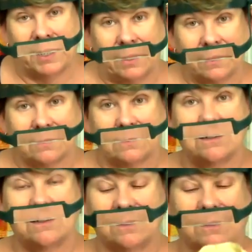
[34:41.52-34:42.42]
back
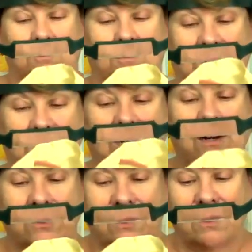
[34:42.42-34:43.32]
in my
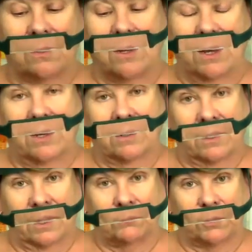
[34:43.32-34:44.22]
chair and I
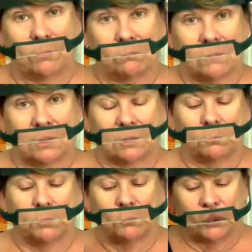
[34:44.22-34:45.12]
have it a little
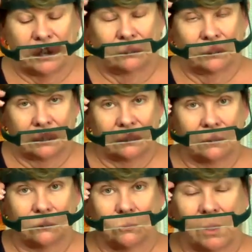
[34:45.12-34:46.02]
bit more down like
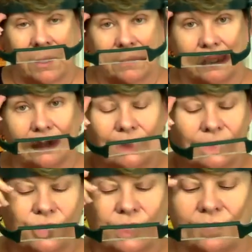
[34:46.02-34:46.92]
this so I can
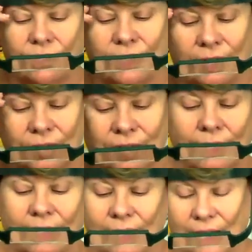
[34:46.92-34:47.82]
adjust it.
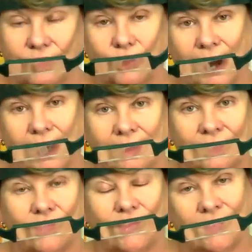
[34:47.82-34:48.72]
So I
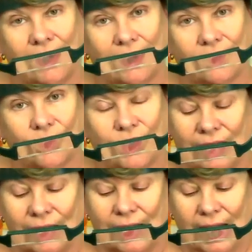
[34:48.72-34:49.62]
can stitch
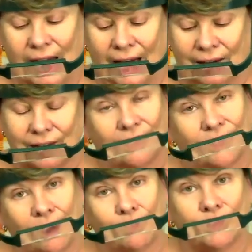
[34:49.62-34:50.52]
at a
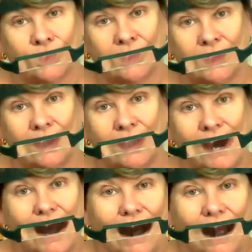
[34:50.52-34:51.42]
level
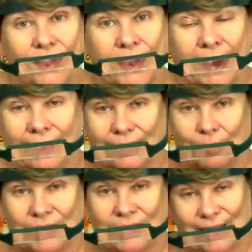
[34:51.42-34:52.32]
that,
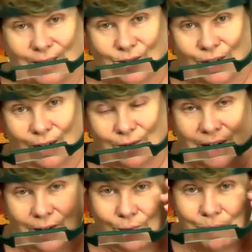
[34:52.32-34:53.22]
I'm gonna take this off
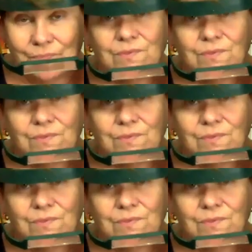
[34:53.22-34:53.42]
now.